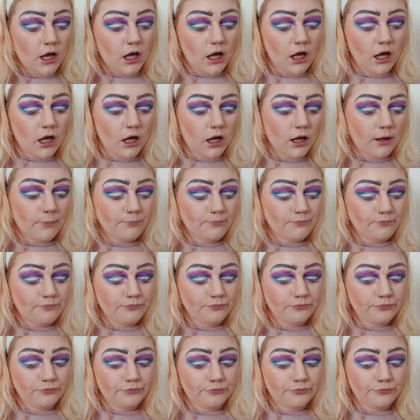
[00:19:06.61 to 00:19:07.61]
But
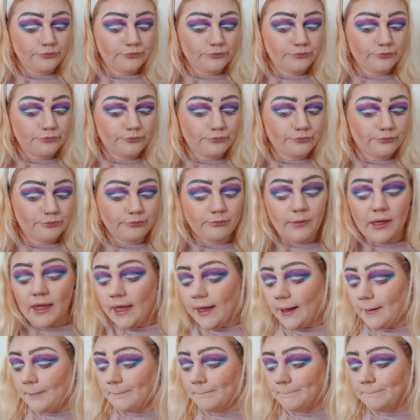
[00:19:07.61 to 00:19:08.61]

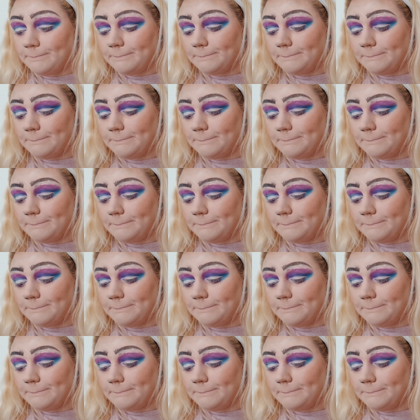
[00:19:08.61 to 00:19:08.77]
yeah,